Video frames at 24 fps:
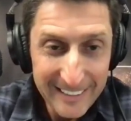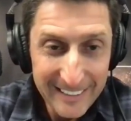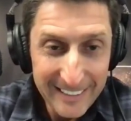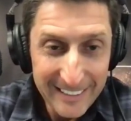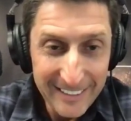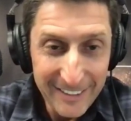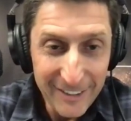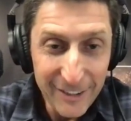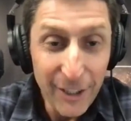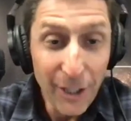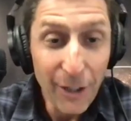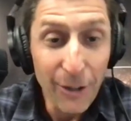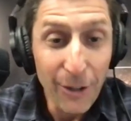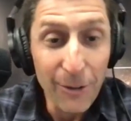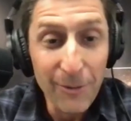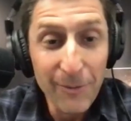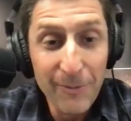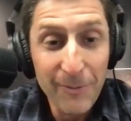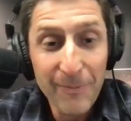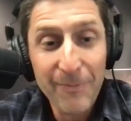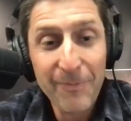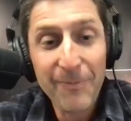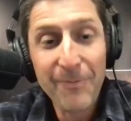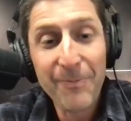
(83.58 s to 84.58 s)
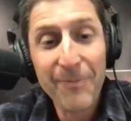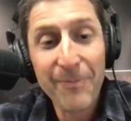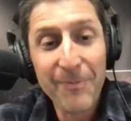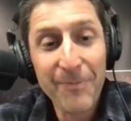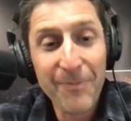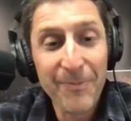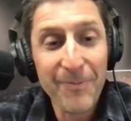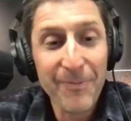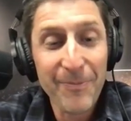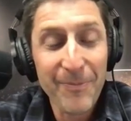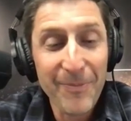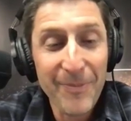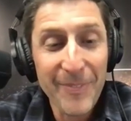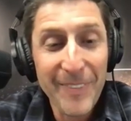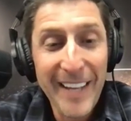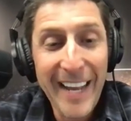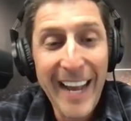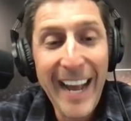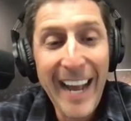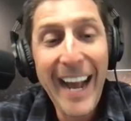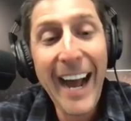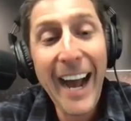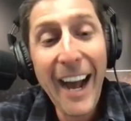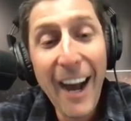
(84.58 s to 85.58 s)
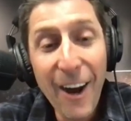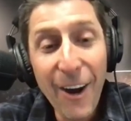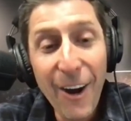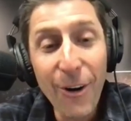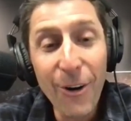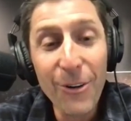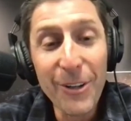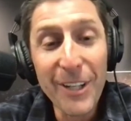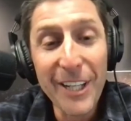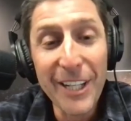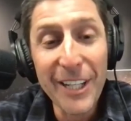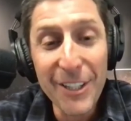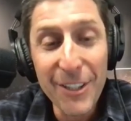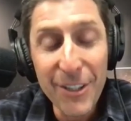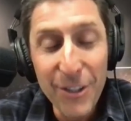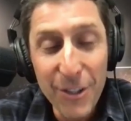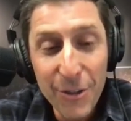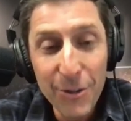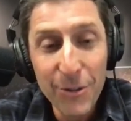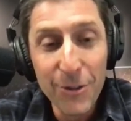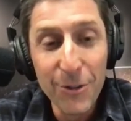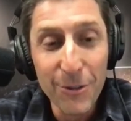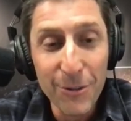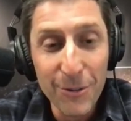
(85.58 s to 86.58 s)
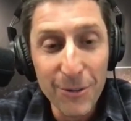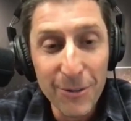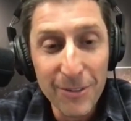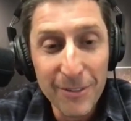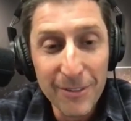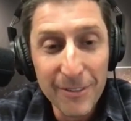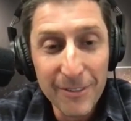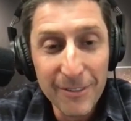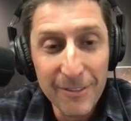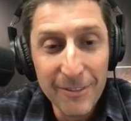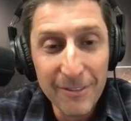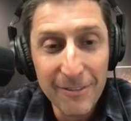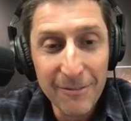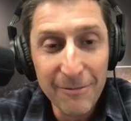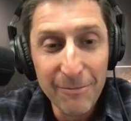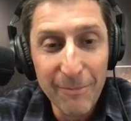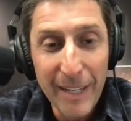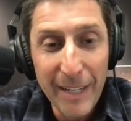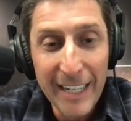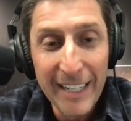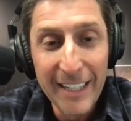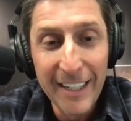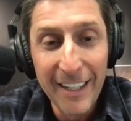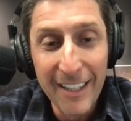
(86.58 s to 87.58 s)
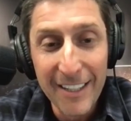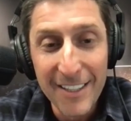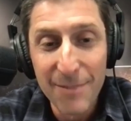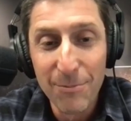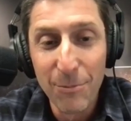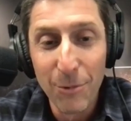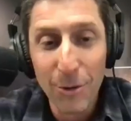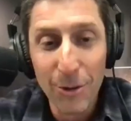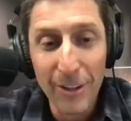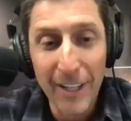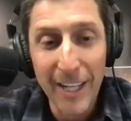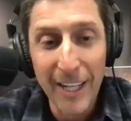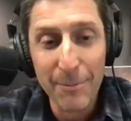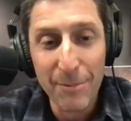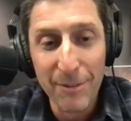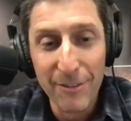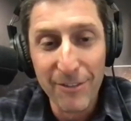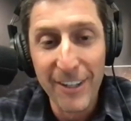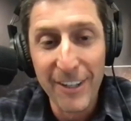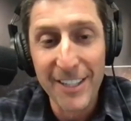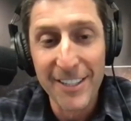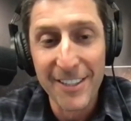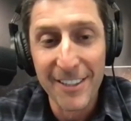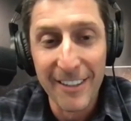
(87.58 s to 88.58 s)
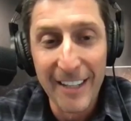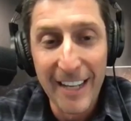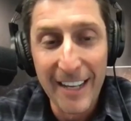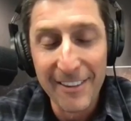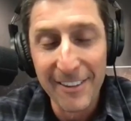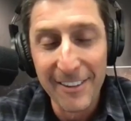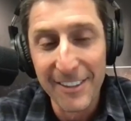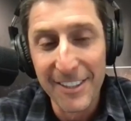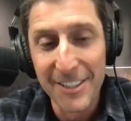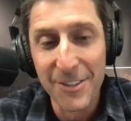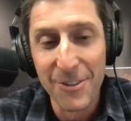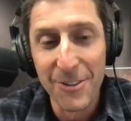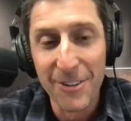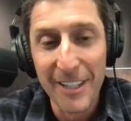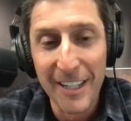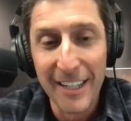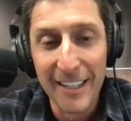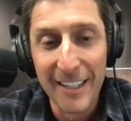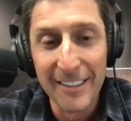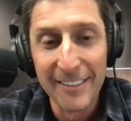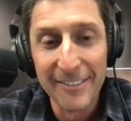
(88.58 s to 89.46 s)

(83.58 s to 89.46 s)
So how can you make us more like professional athletes, Jordana?